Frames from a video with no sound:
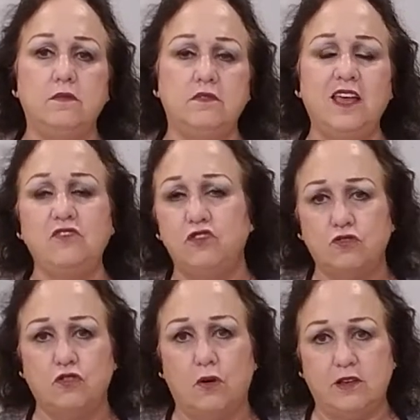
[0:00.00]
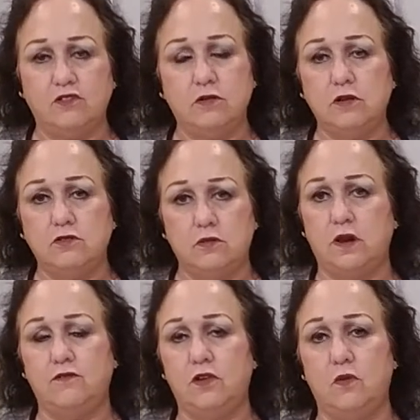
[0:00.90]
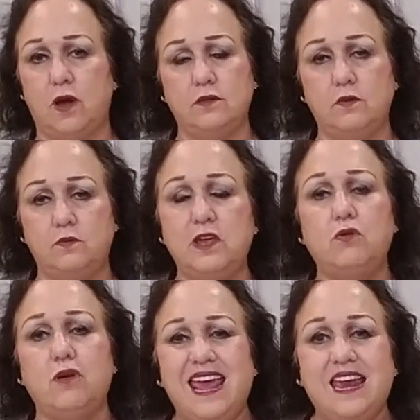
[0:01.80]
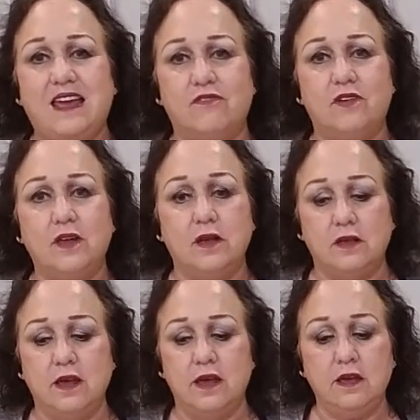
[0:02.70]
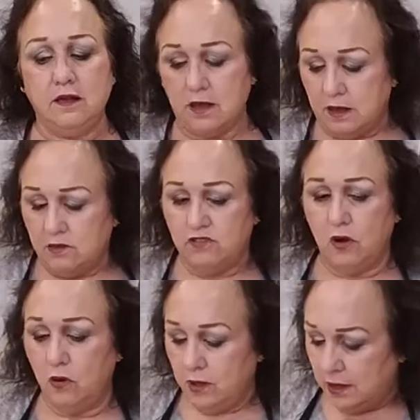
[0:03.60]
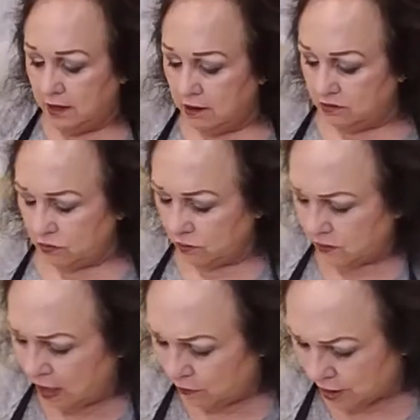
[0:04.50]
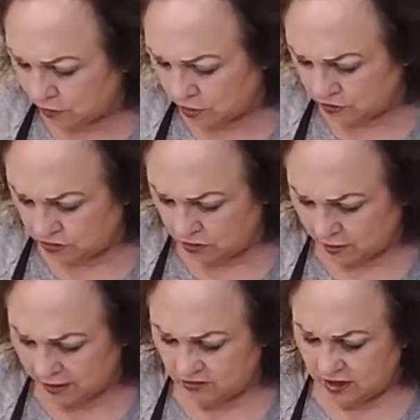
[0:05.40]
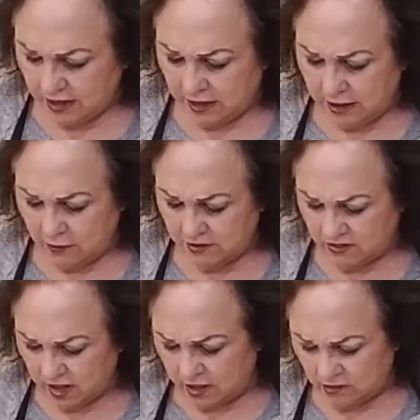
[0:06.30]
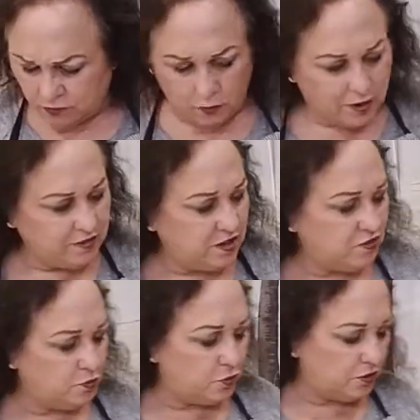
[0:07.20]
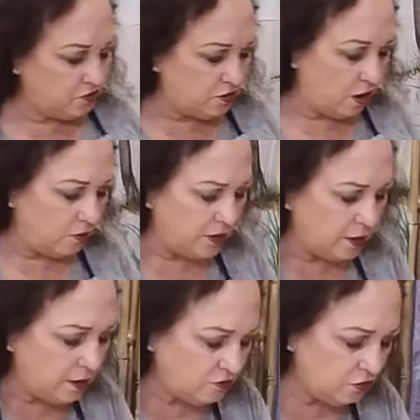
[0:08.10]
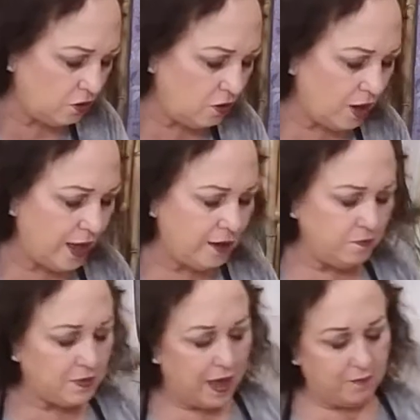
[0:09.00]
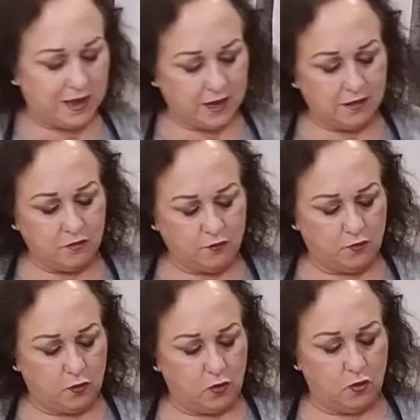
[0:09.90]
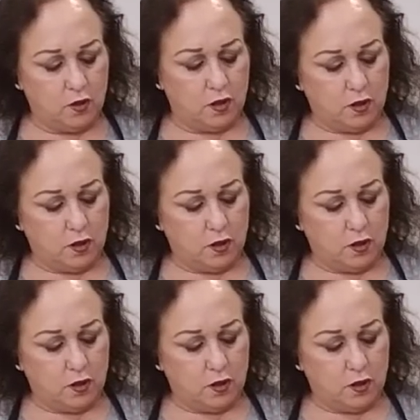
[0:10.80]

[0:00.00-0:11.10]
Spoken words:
that's your choice. You can do whatever you want. You be creative, okay? So here's now what I'm going to do is, now it says for 1 teaspoon of salt. So I'm not making the full